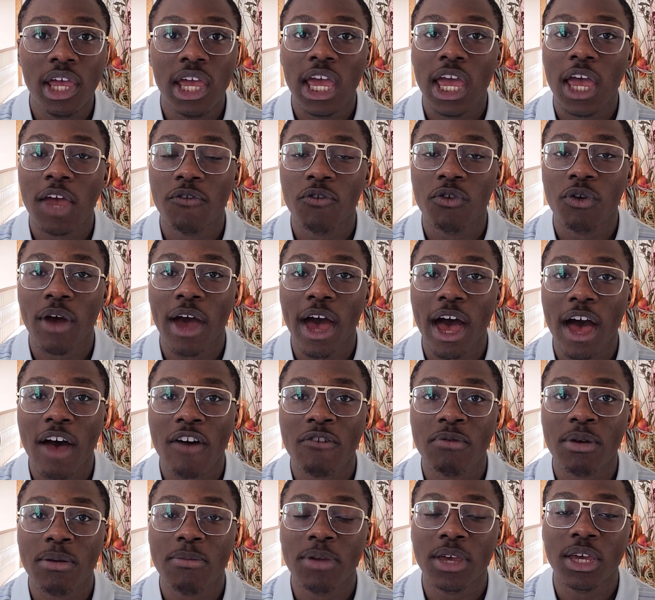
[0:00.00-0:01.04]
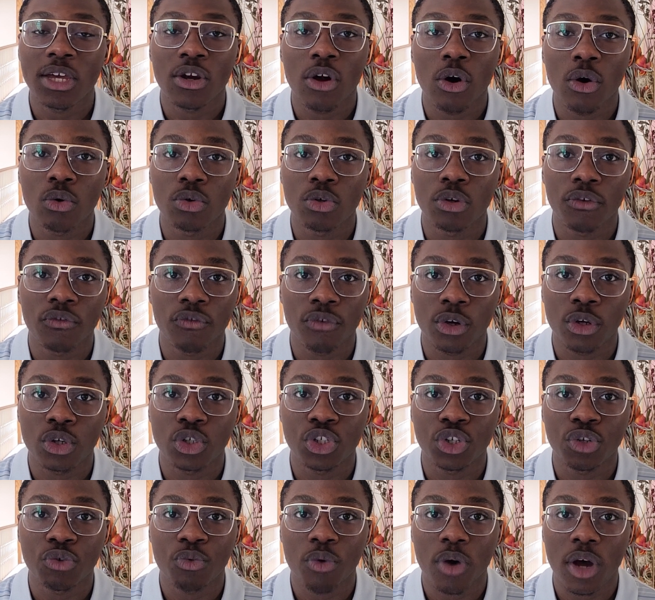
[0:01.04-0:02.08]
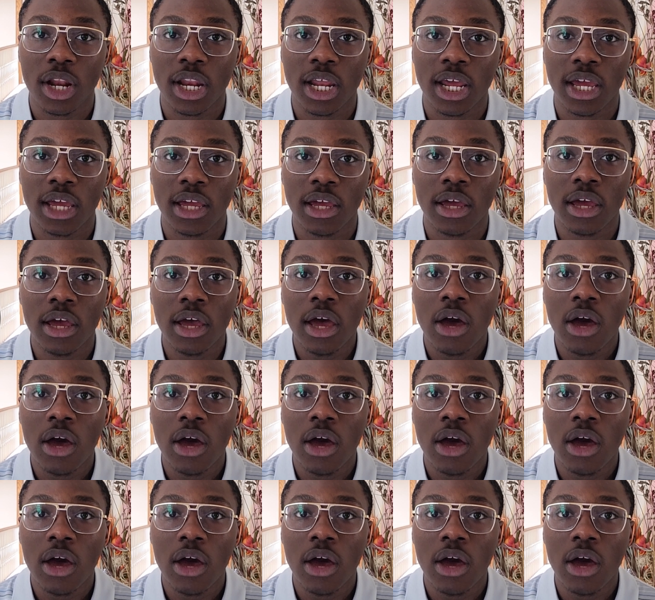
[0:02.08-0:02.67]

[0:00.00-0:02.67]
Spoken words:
If you have maybe an older version running,